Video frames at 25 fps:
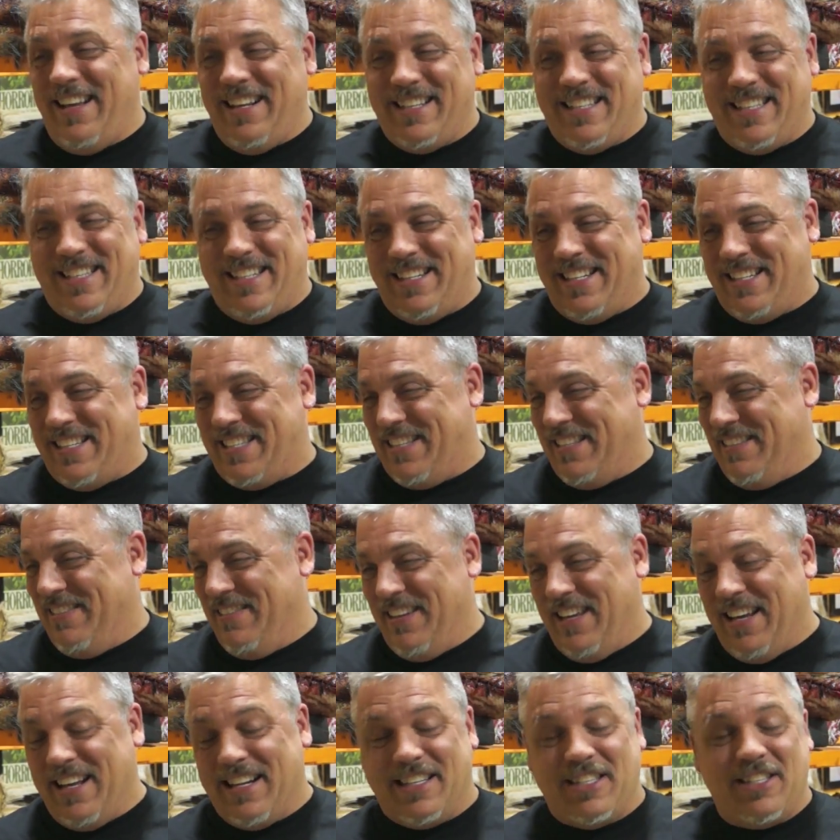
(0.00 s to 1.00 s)
it's just,
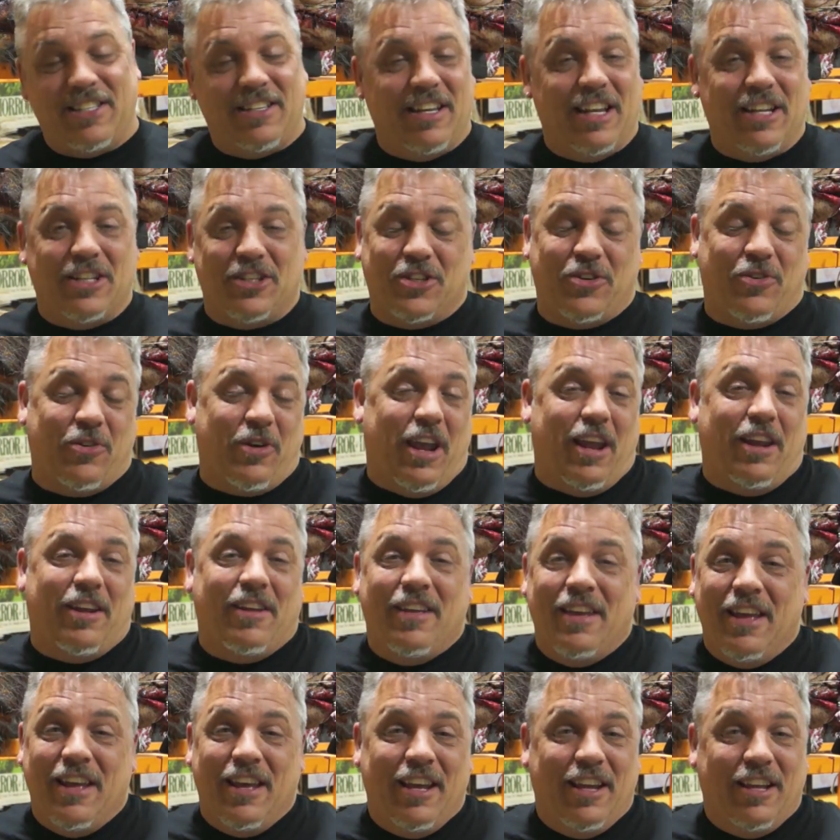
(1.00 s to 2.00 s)
it's, it's great.
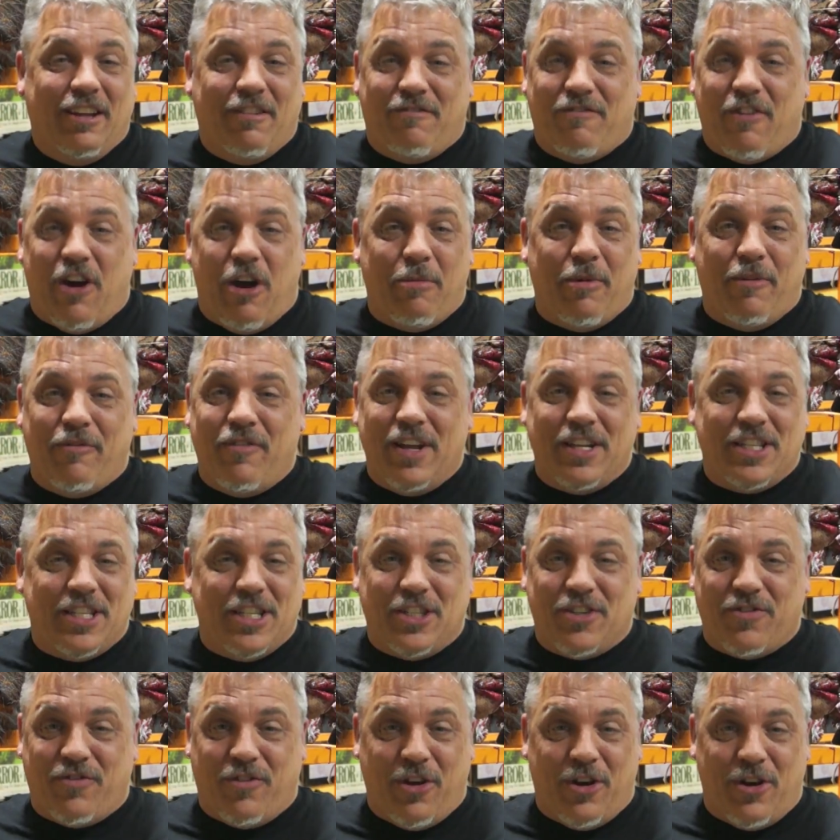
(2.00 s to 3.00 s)
Farmer
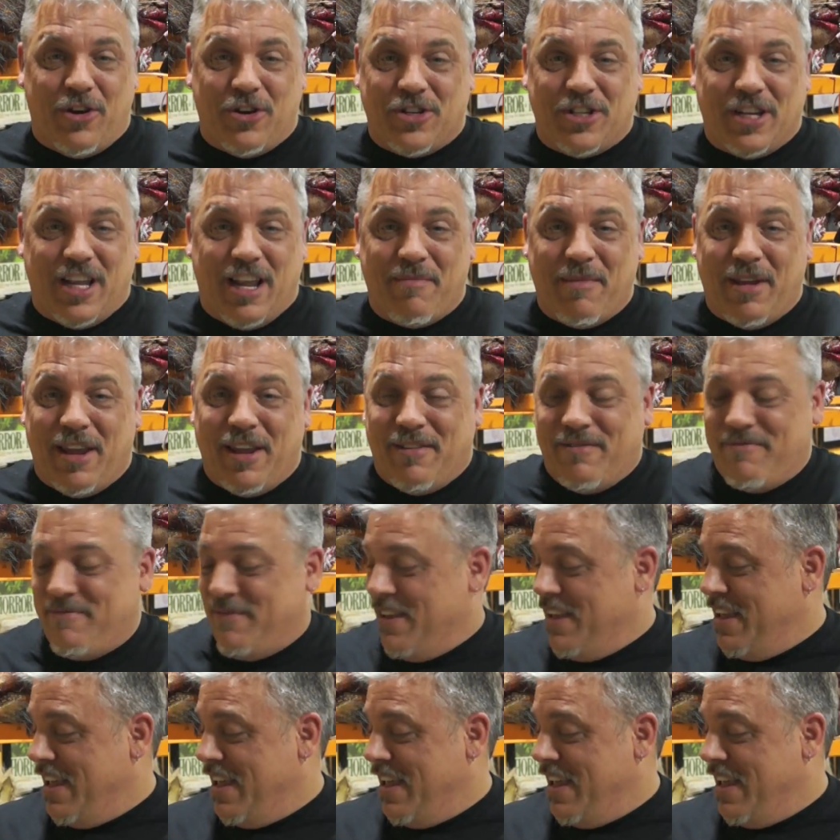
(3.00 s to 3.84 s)
Vincent's fritters. I mean,